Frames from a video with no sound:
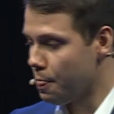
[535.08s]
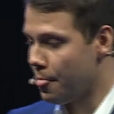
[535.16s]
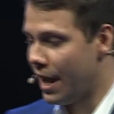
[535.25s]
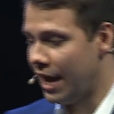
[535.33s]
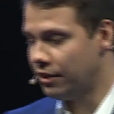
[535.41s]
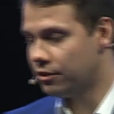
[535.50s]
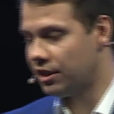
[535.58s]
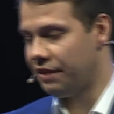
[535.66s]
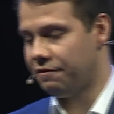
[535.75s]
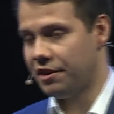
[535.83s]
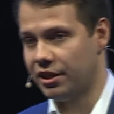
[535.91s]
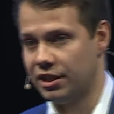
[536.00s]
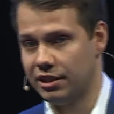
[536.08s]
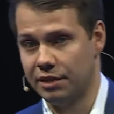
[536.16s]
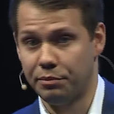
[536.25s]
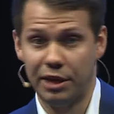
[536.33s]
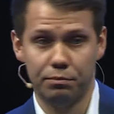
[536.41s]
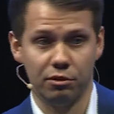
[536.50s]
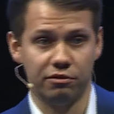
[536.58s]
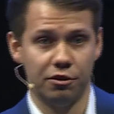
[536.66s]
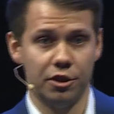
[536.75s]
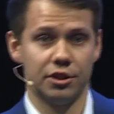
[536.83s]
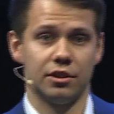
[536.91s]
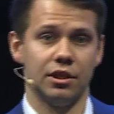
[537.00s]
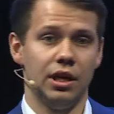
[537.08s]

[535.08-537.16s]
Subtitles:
And definitely the people first.